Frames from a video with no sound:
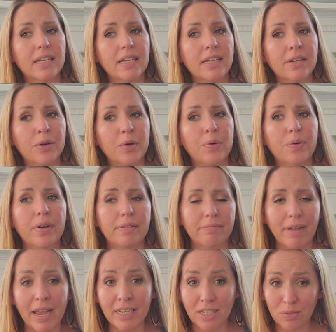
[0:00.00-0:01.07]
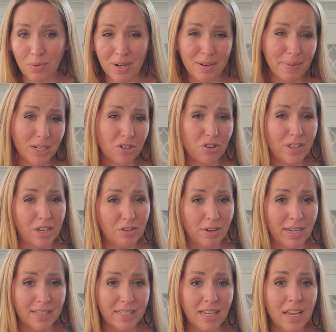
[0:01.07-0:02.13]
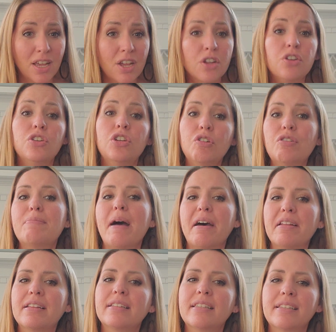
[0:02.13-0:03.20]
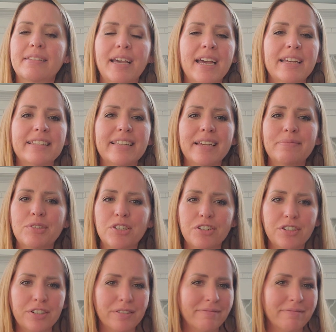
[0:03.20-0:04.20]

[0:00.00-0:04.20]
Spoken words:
I just wanted to make sure that you guys knew about it, because I'm sure,